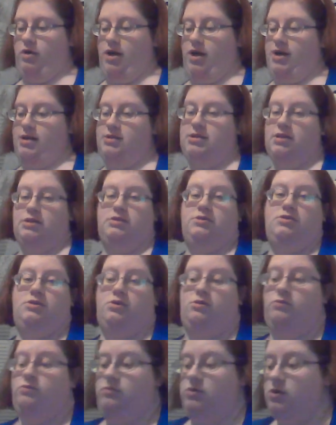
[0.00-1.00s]
I guess that's
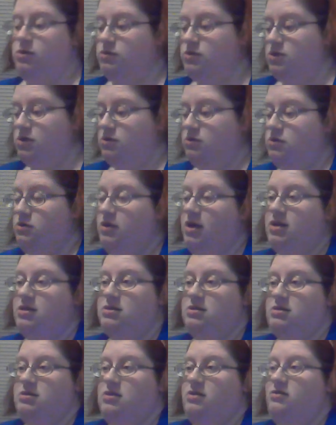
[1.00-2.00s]
used in
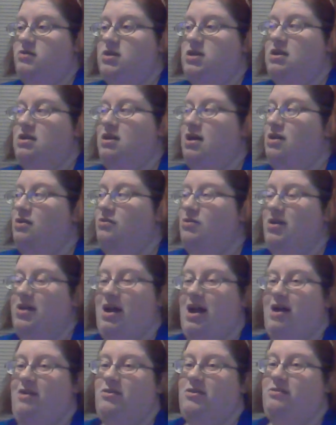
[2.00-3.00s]
2017. I don't
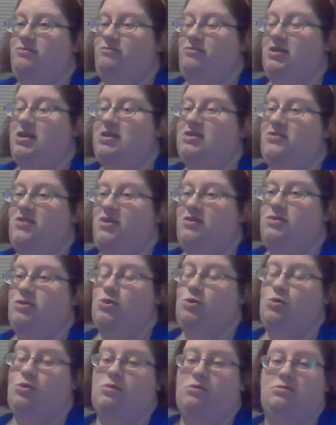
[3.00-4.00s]
really have a least favorite
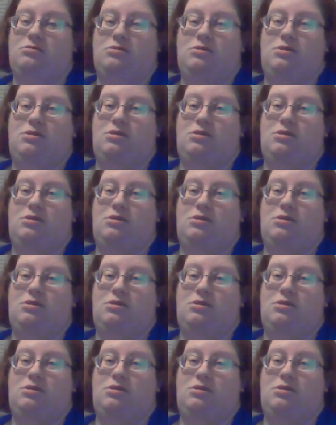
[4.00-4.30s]
tool.